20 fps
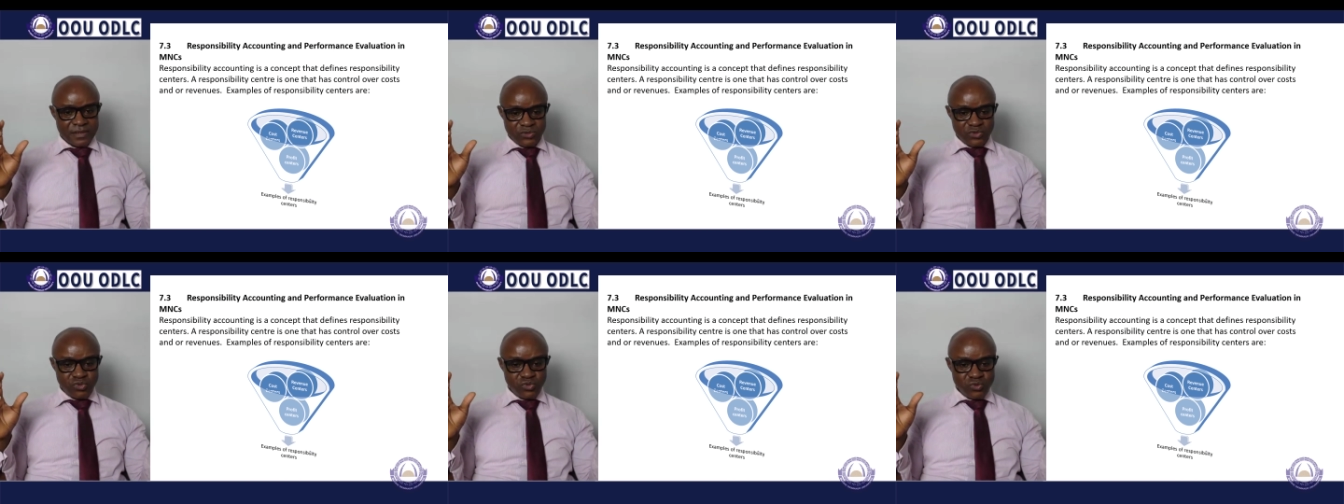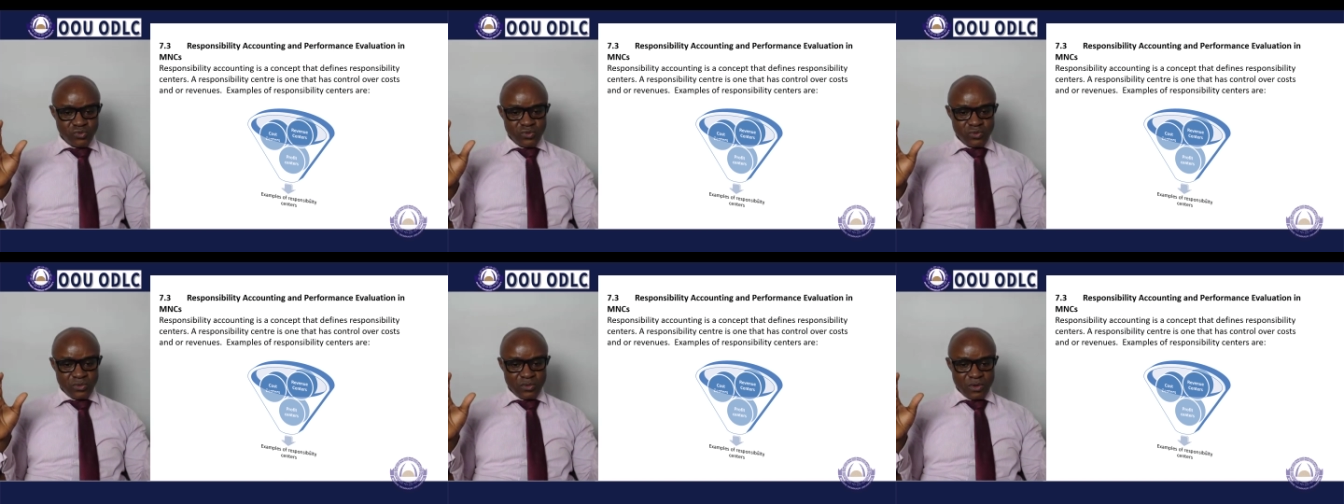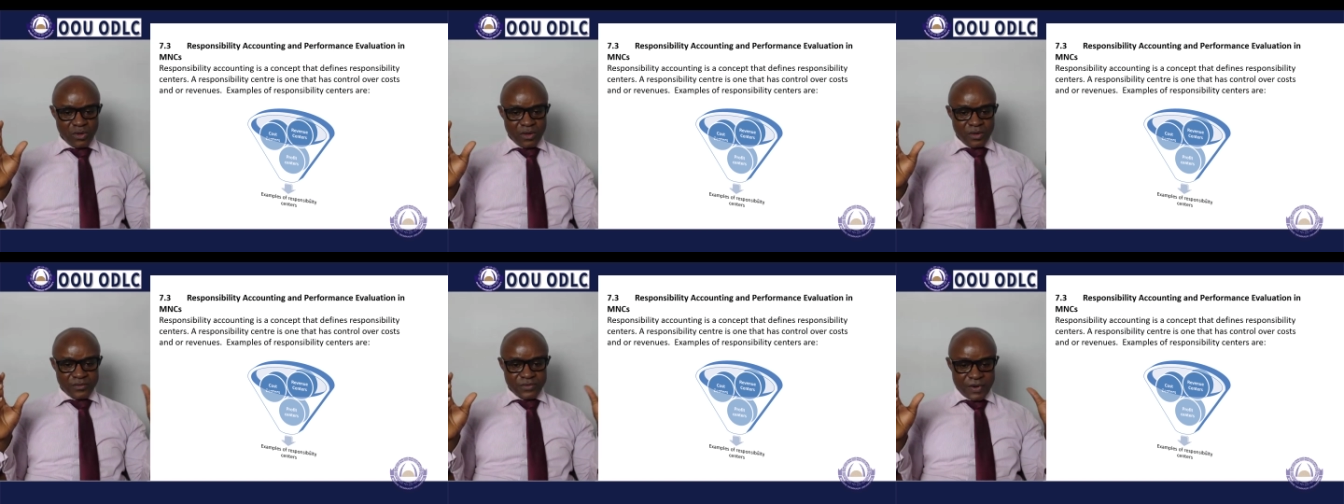
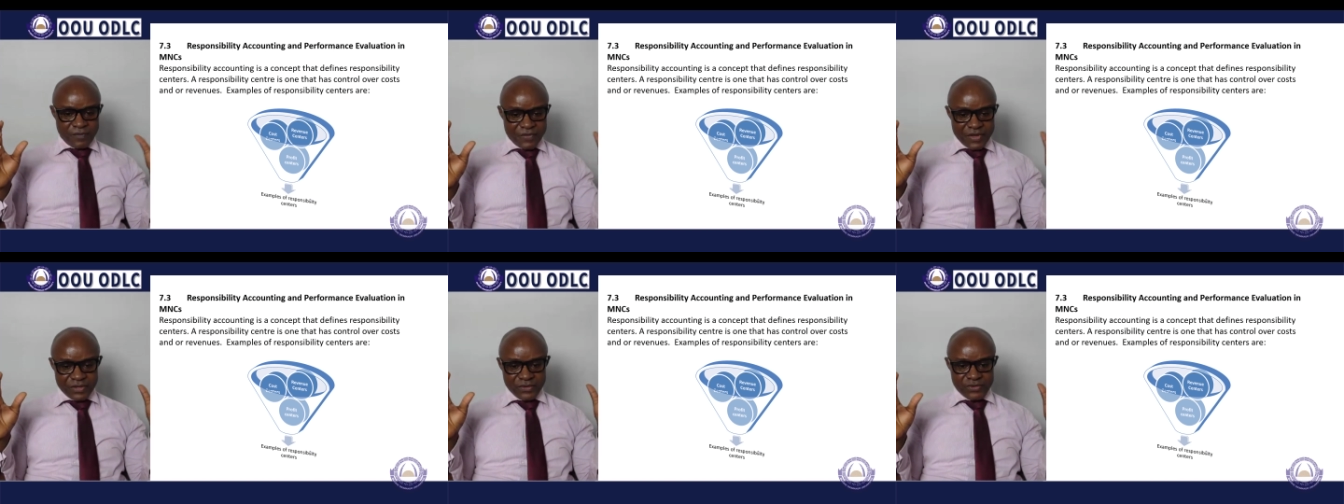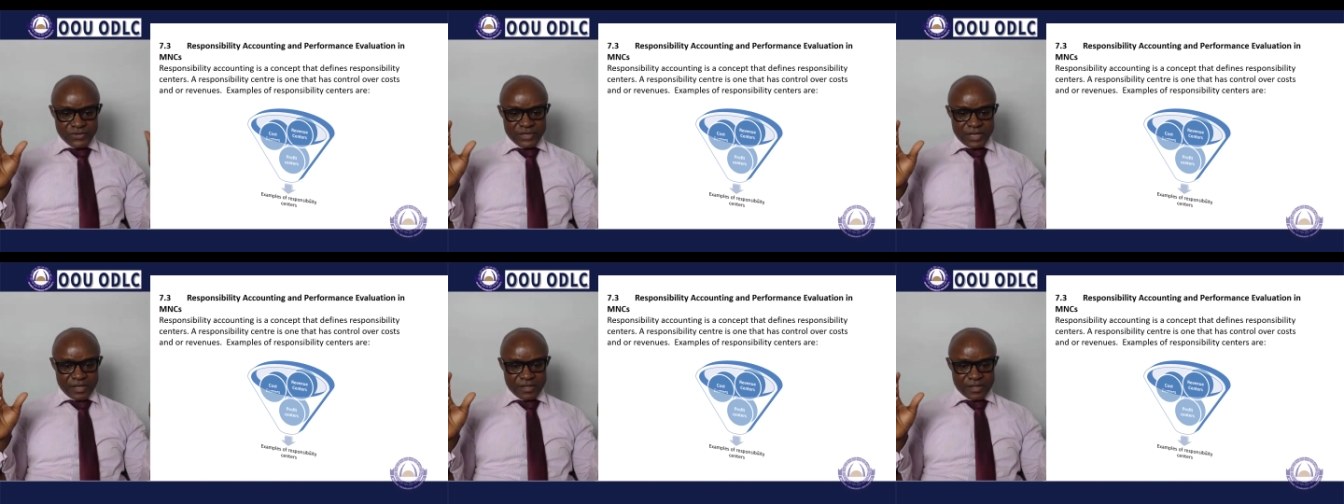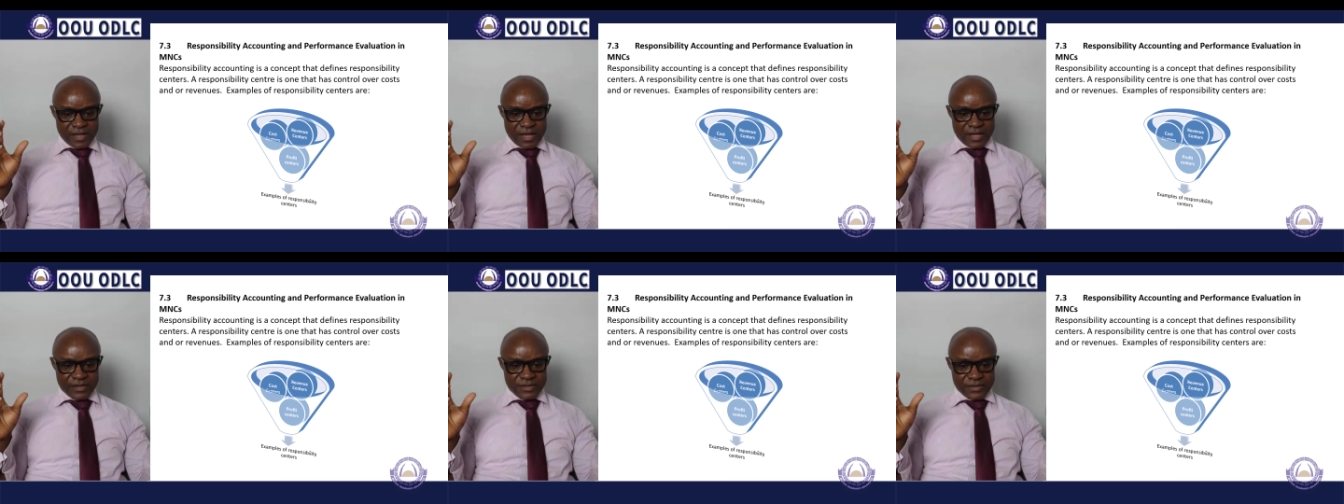2, revenue
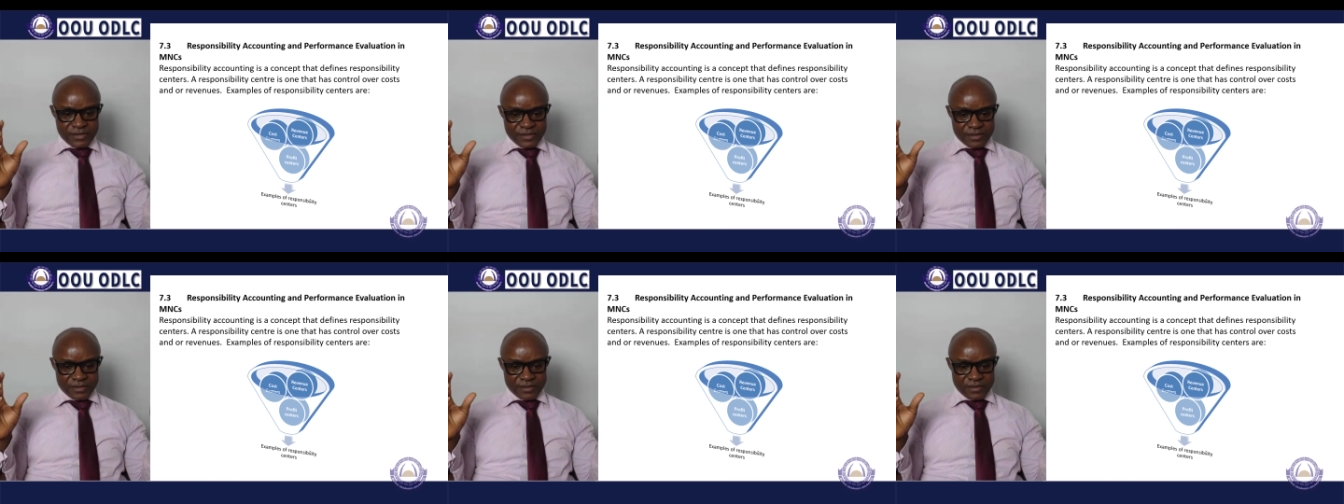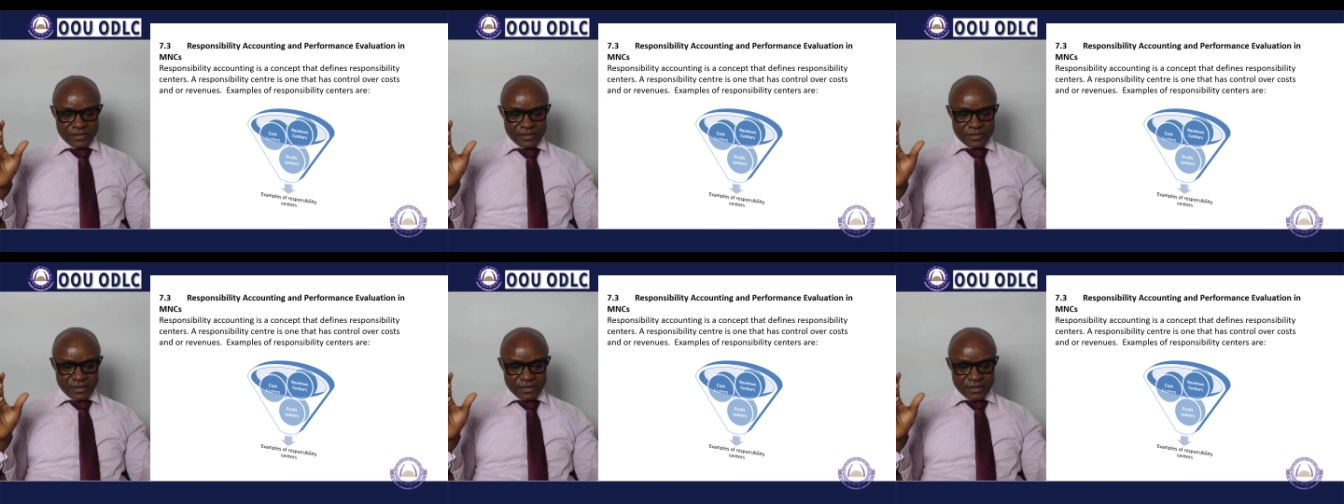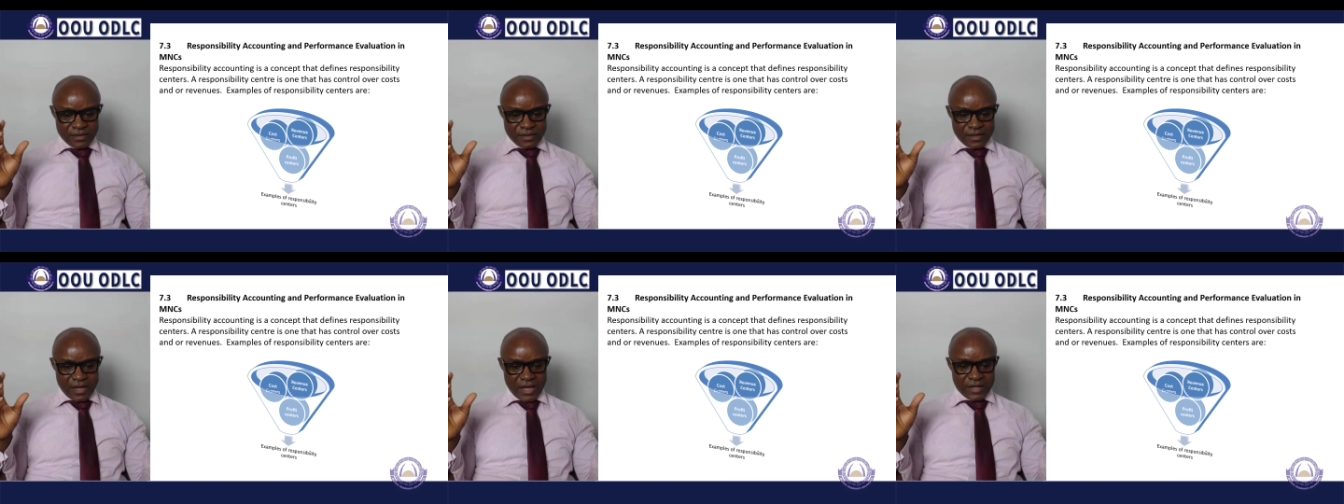centers.
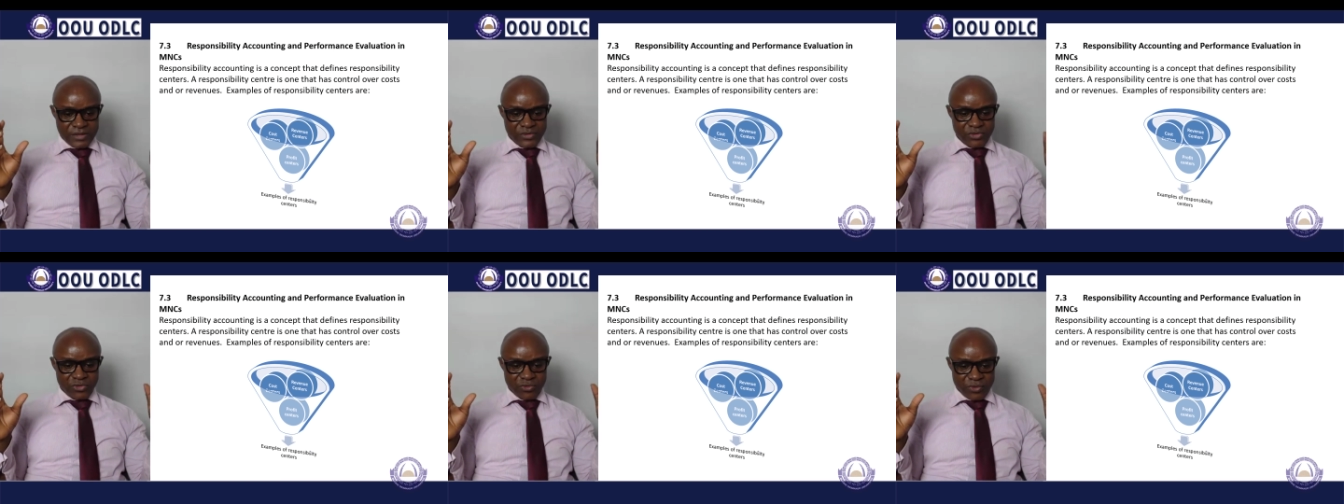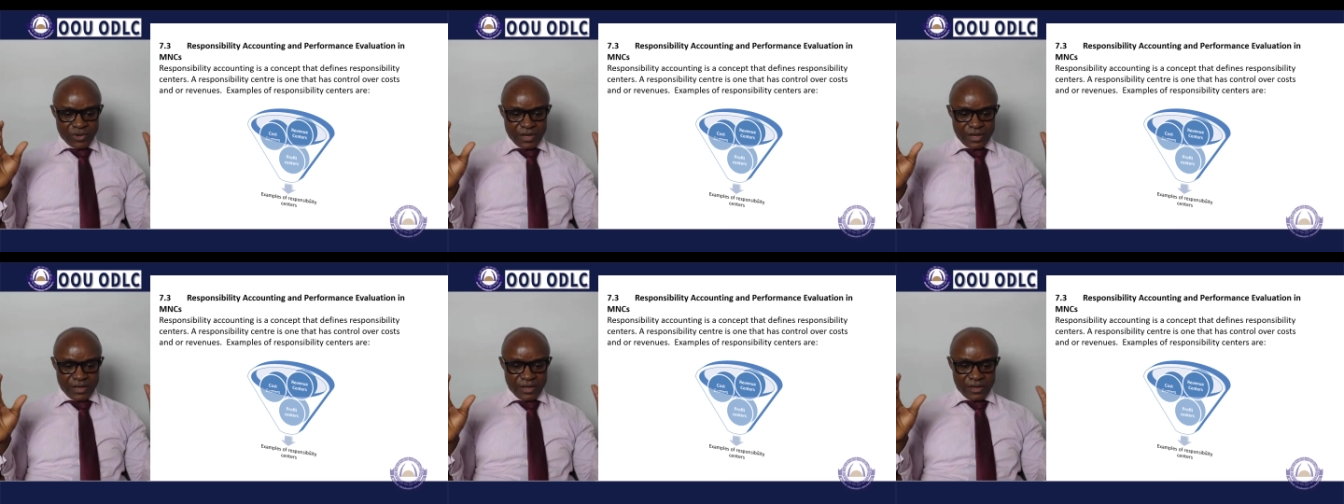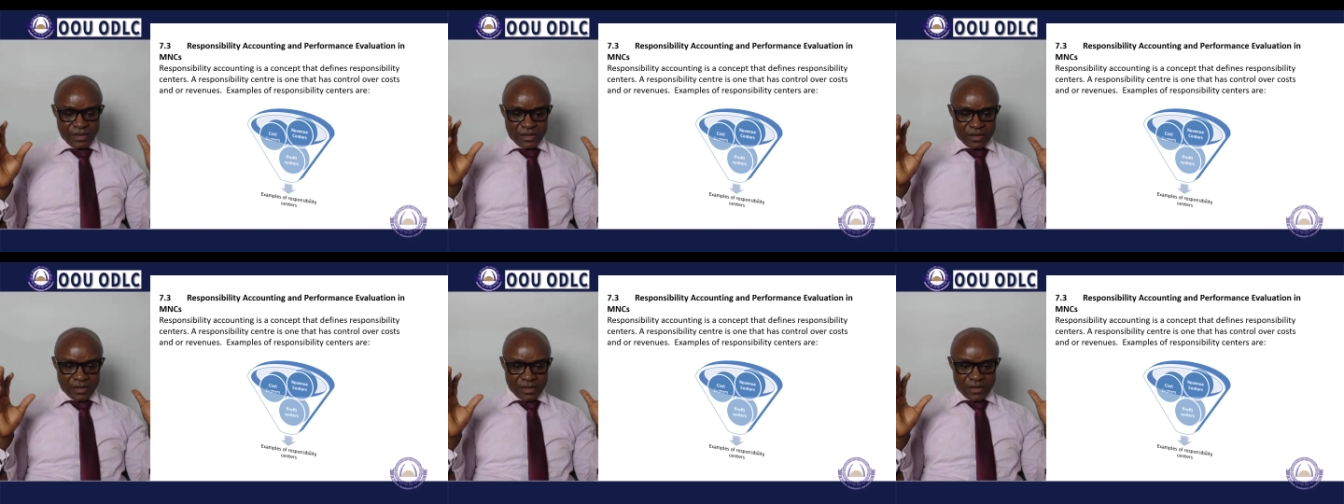And
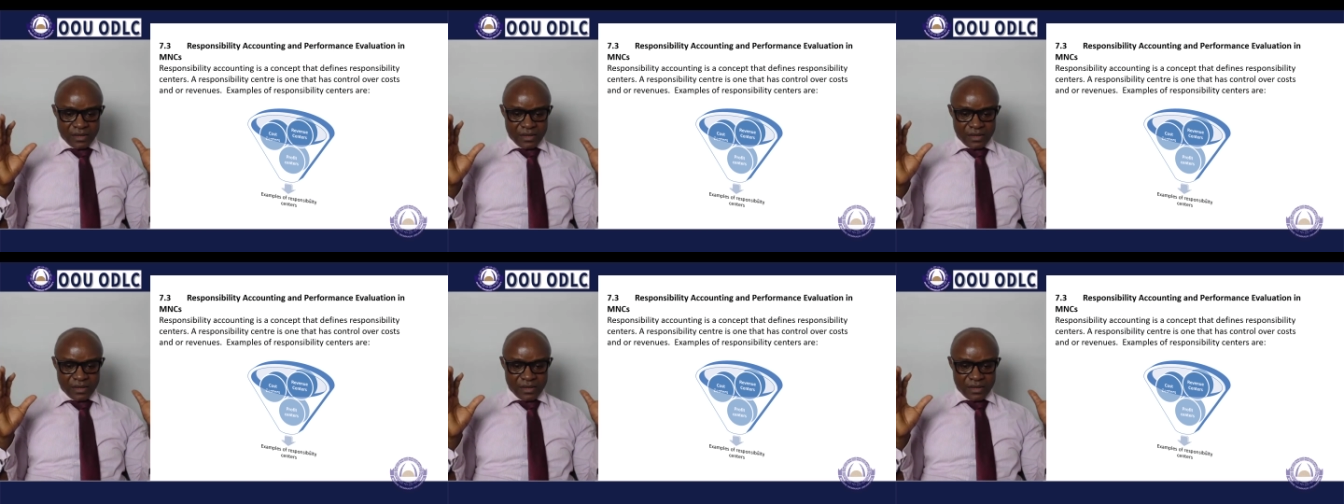3,